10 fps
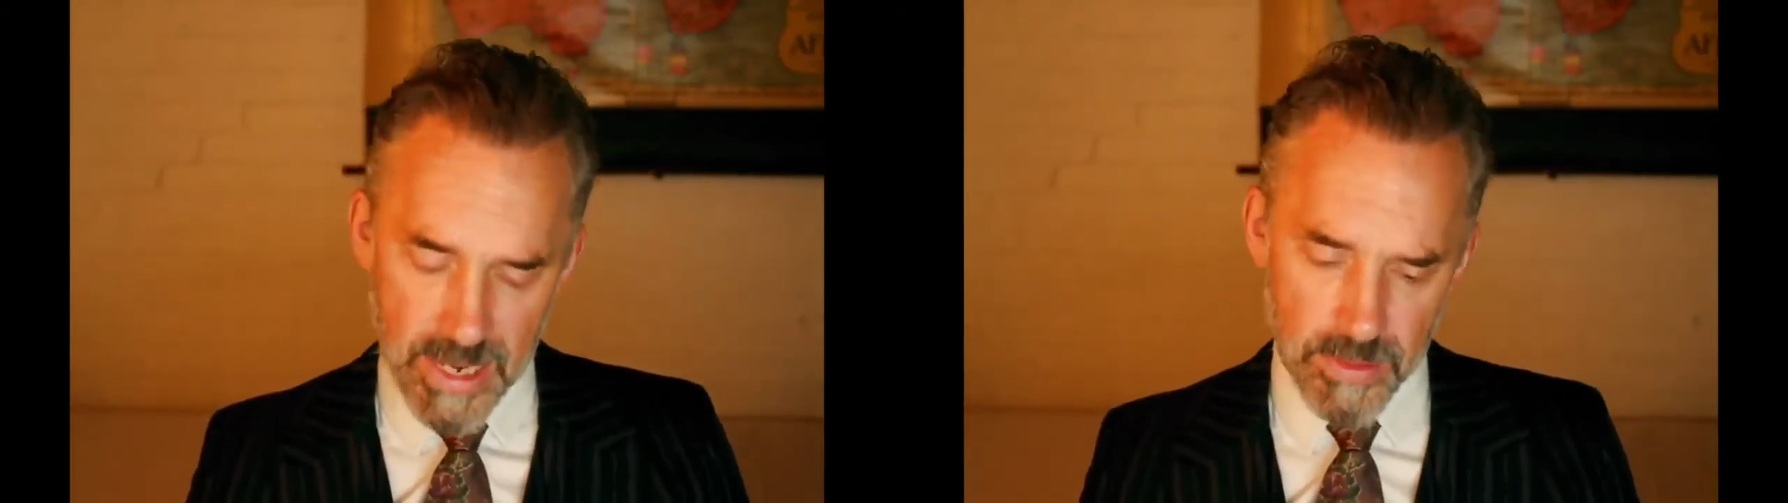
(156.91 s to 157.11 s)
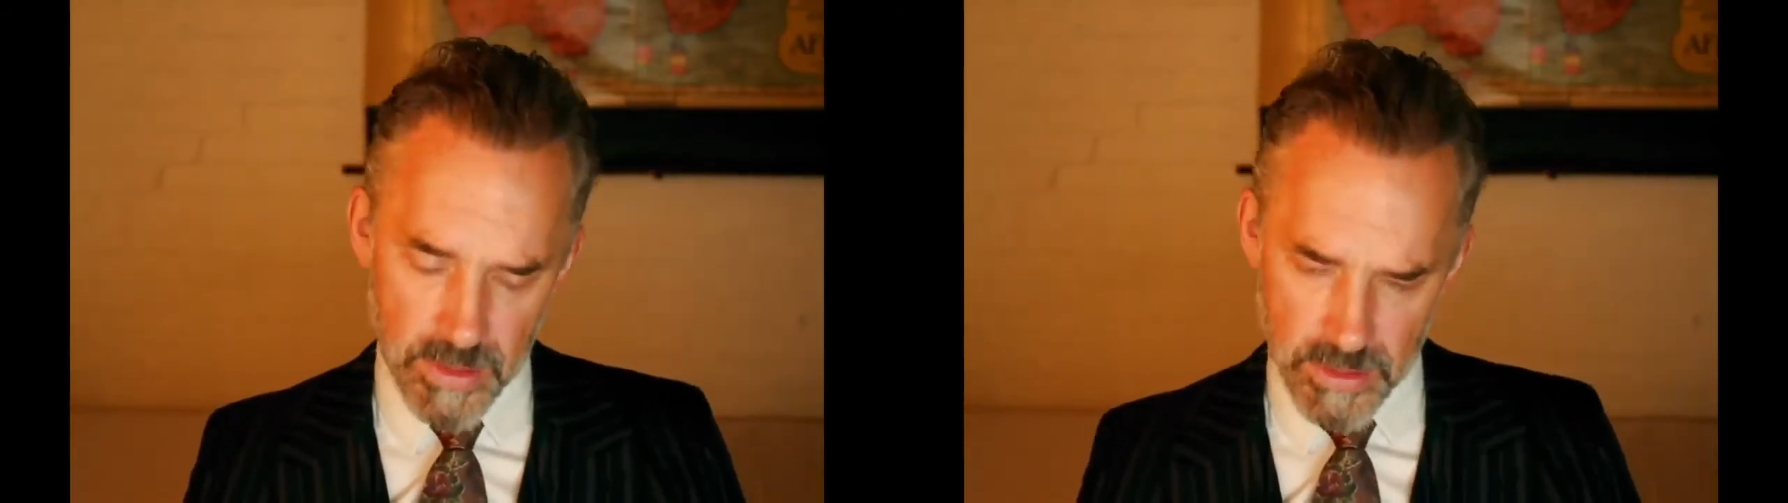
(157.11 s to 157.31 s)

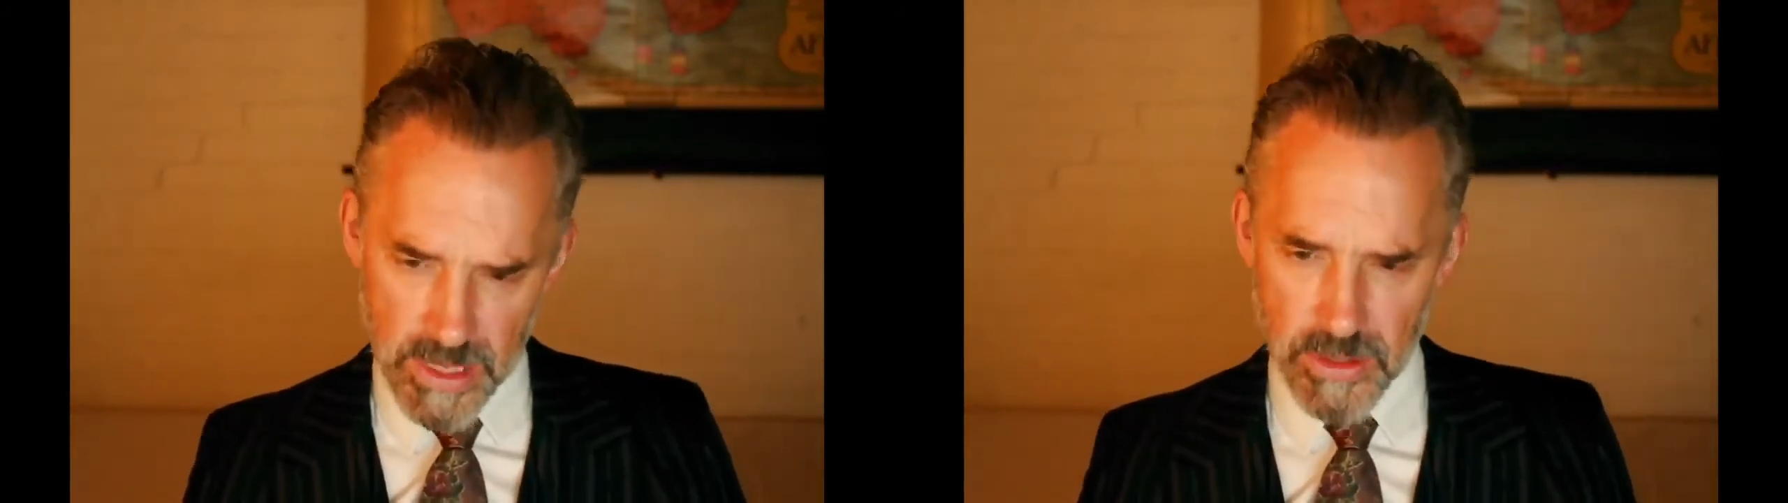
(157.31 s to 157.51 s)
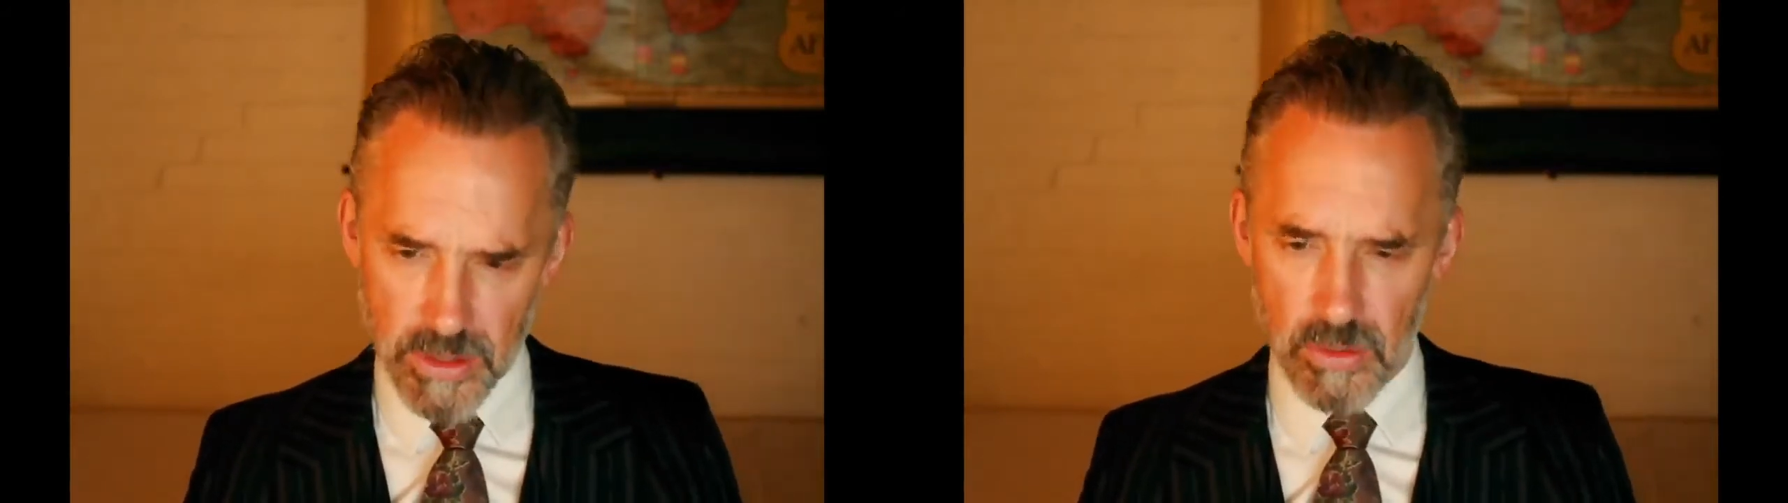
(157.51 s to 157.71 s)
this
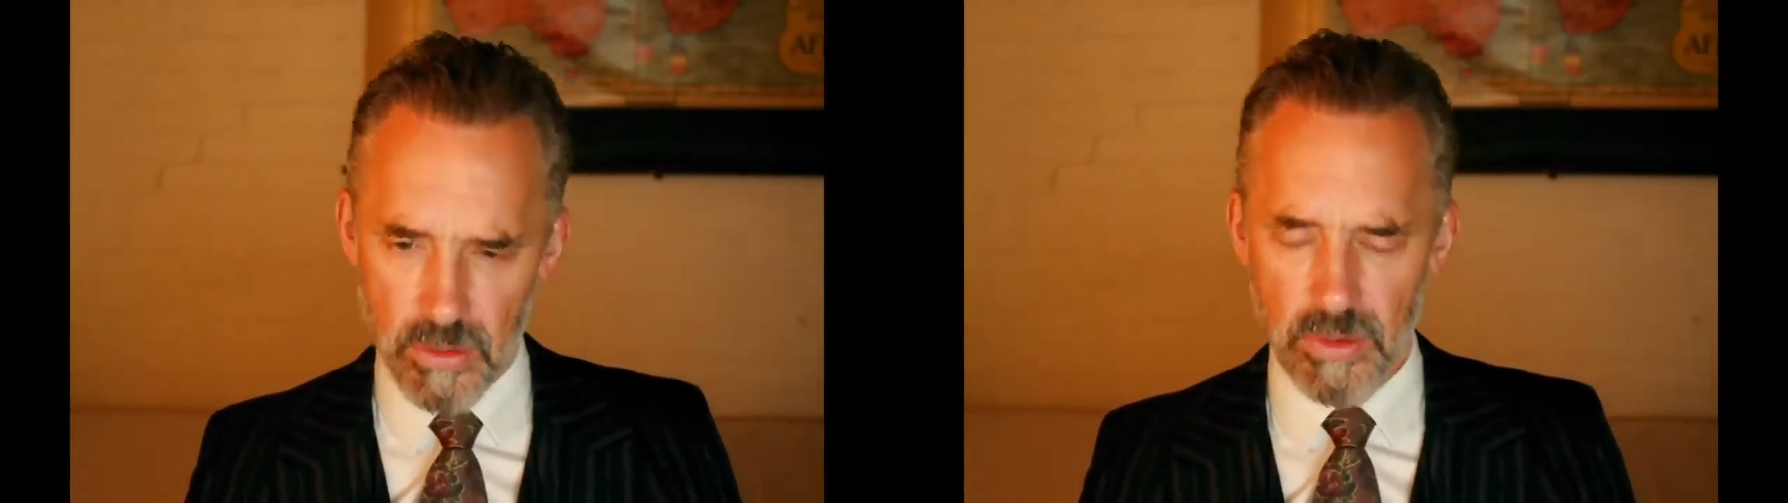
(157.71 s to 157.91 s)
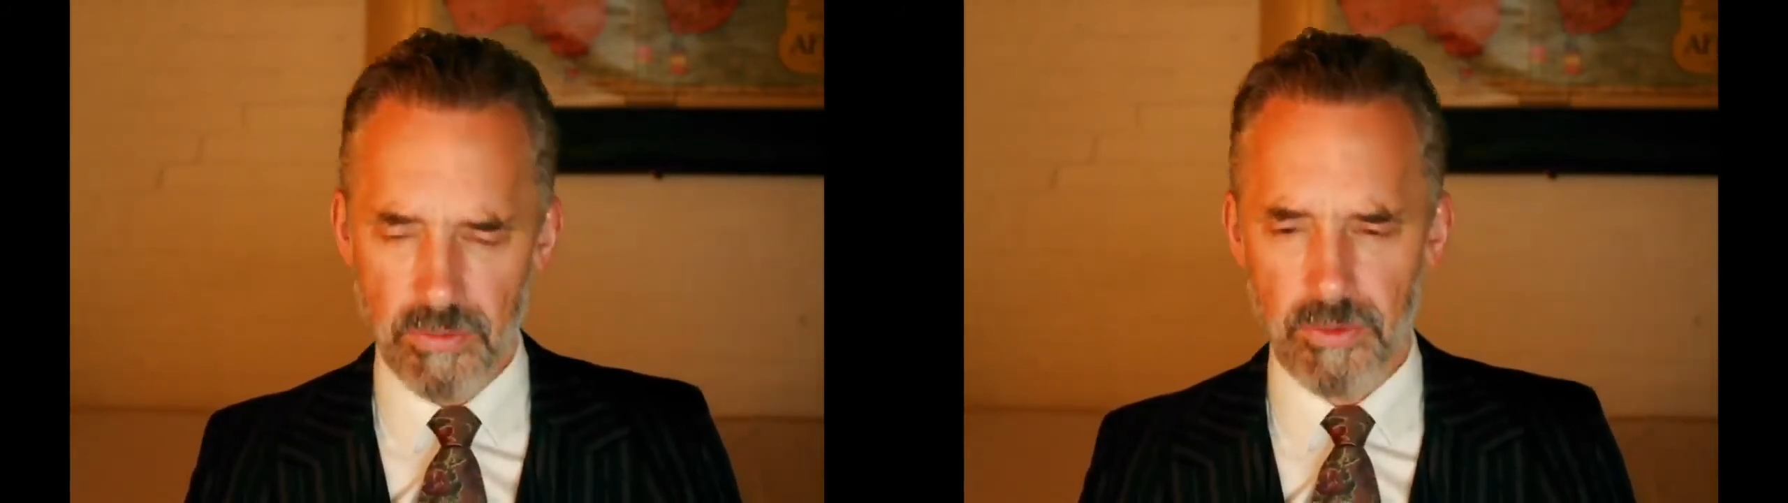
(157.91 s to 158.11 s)
has to do
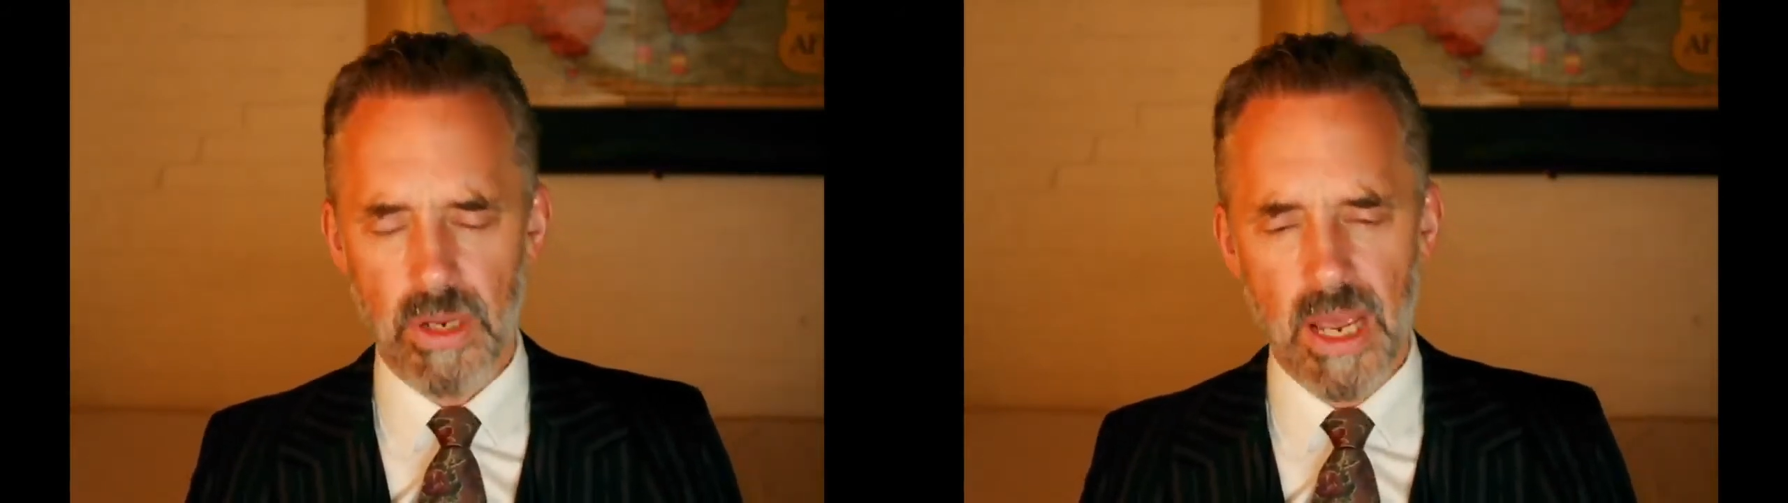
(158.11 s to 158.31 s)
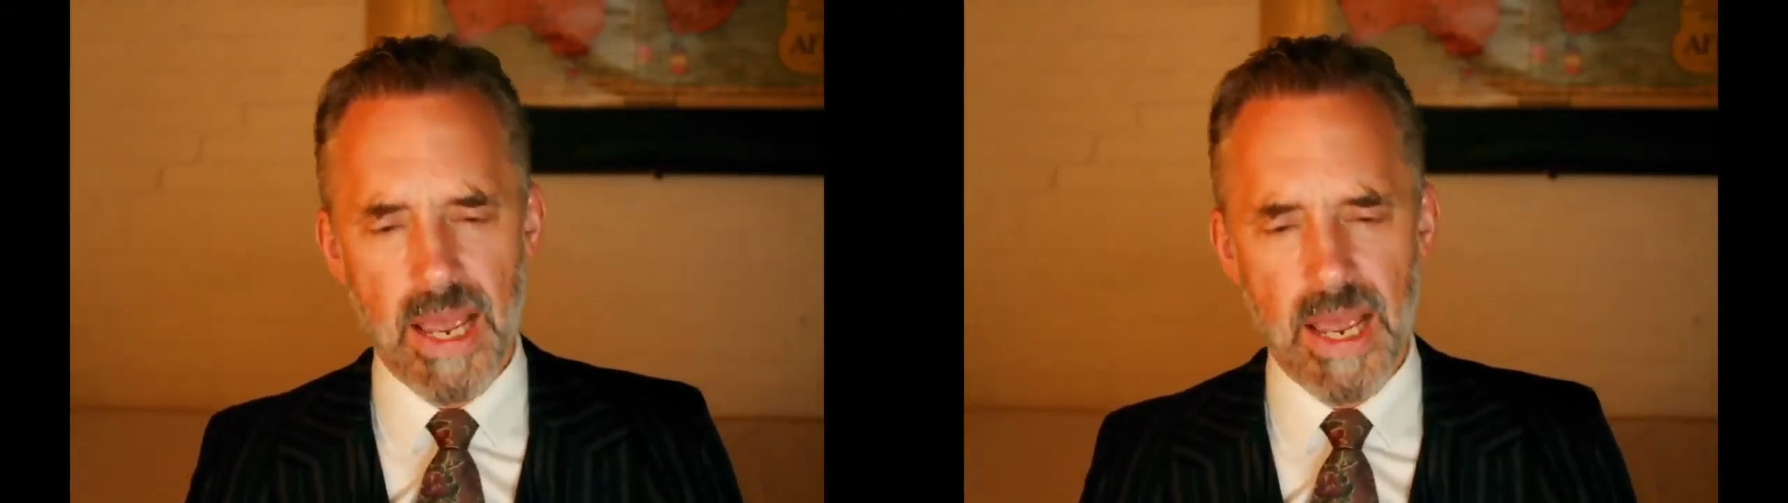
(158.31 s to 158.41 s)
with food.